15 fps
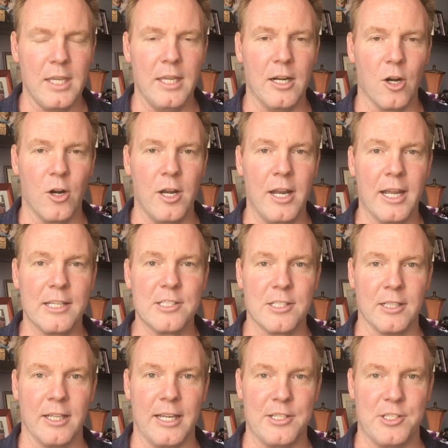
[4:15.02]
in our
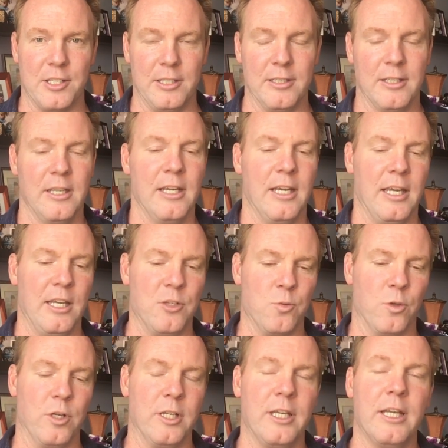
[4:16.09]
next lesson is
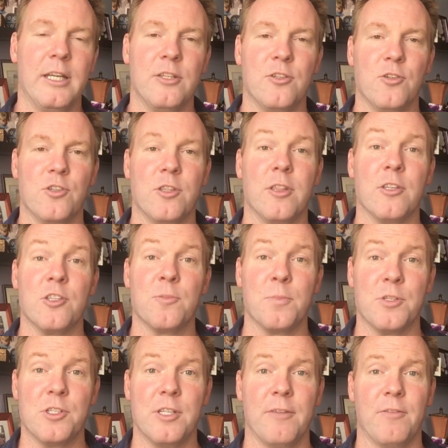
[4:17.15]
we're going to get into the
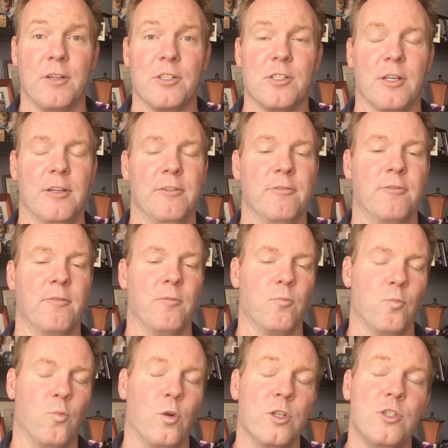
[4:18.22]
specifics of,
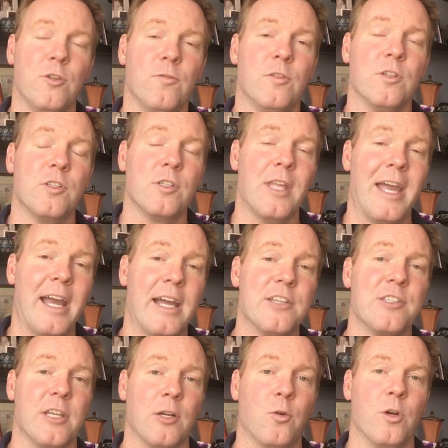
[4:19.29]
once you've just
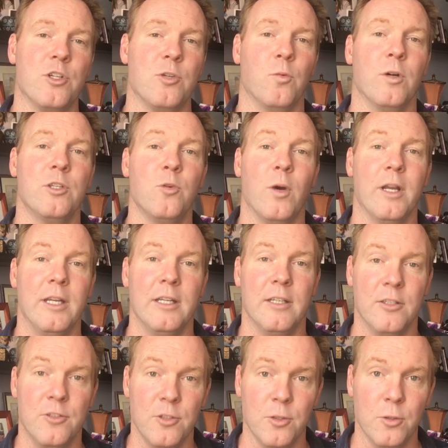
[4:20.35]
asked that question, what do I need
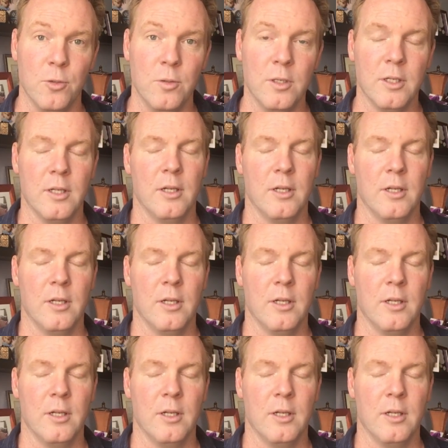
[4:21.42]
to do?